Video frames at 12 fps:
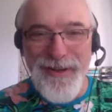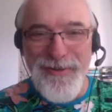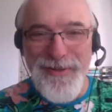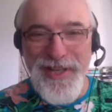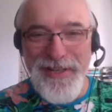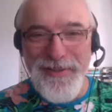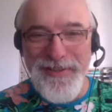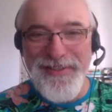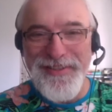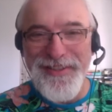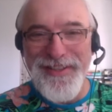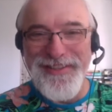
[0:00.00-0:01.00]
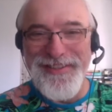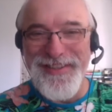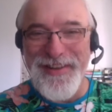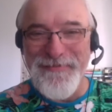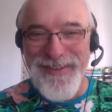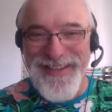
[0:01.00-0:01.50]
You didn't
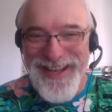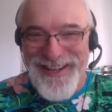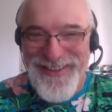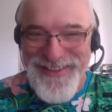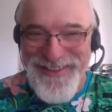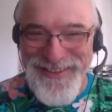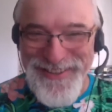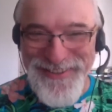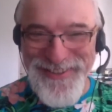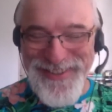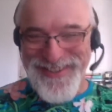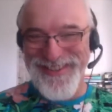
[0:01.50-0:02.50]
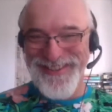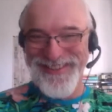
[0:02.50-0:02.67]
say what color you used.